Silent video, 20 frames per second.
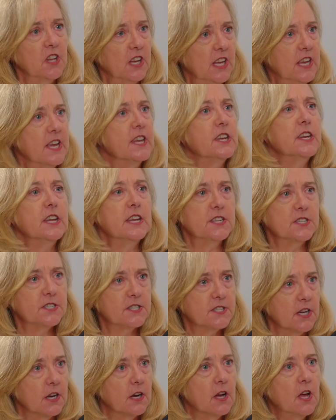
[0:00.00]
the
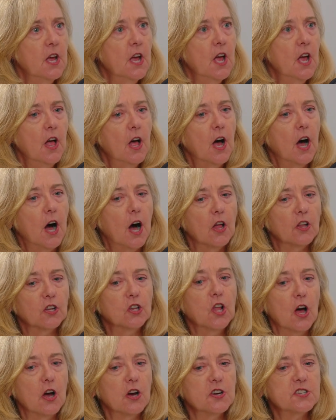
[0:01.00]
kidneys, the
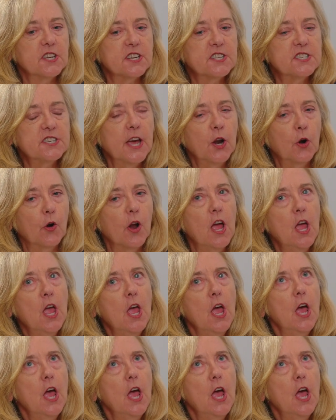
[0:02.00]
lungs, etc.